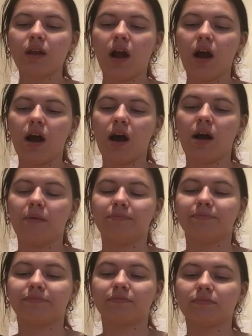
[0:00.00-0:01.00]

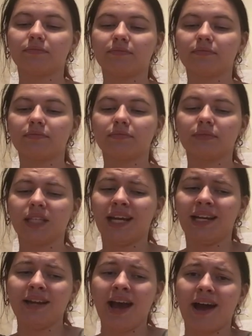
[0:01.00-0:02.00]
And
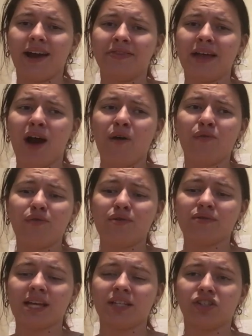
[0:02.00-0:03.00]
yeah, and now
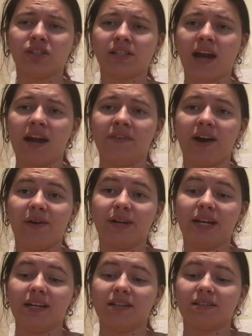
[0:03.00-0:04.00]
that's just kind of how it
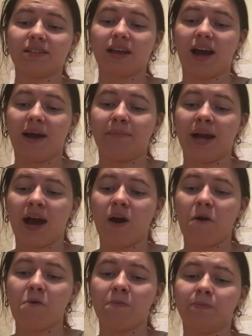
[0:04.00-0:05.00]
is. I now